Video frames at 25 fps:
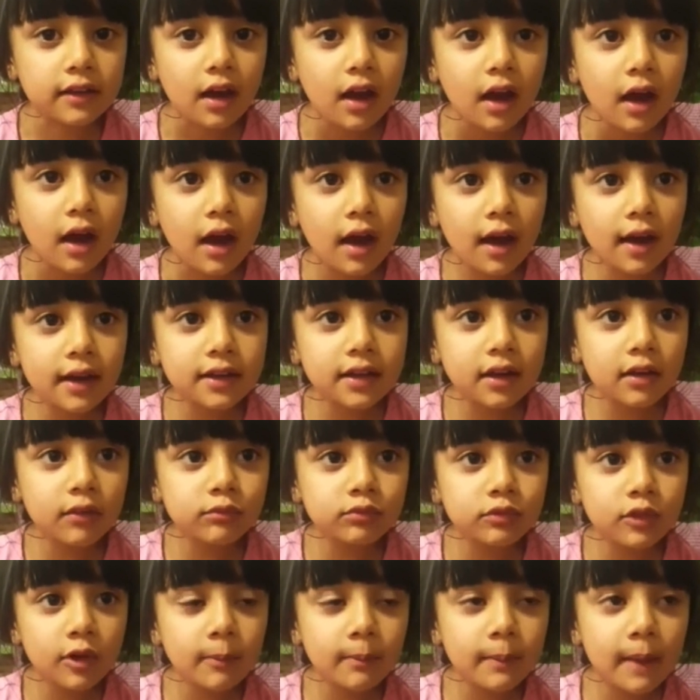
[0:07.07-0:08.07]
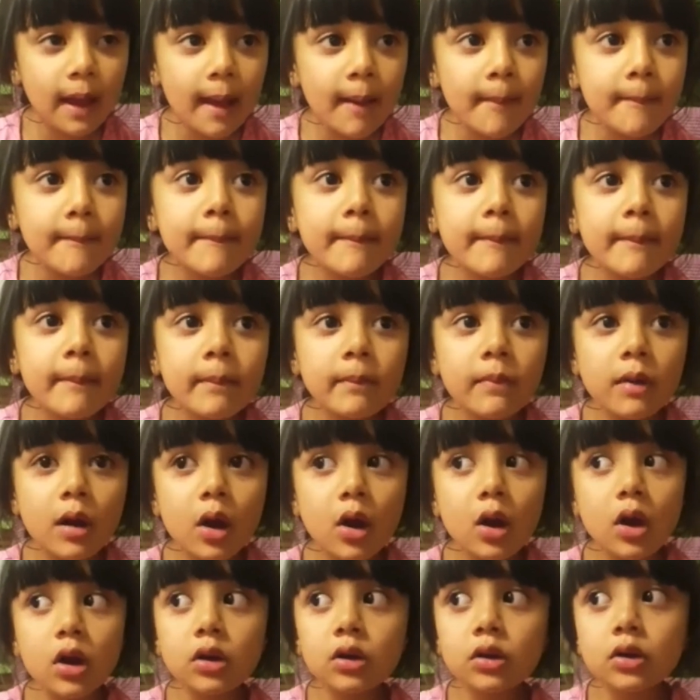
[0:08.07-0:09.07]
I can
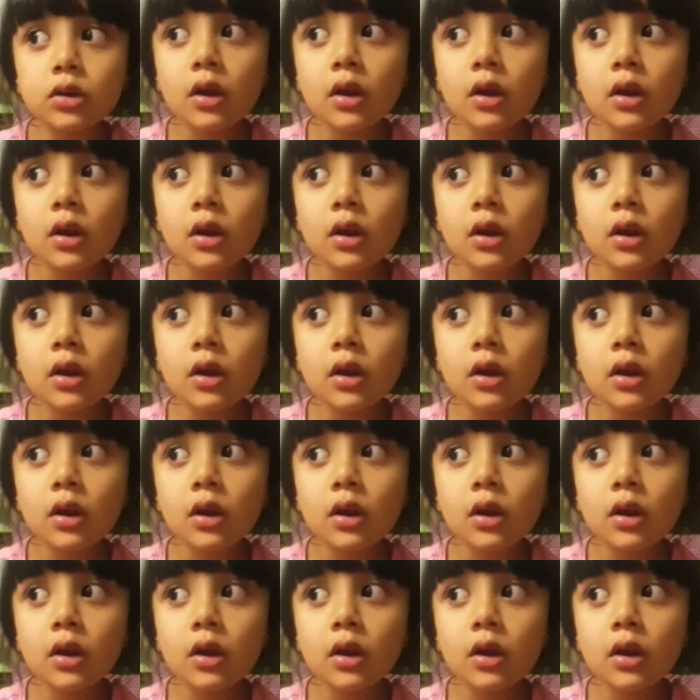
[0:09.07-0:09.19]
remember,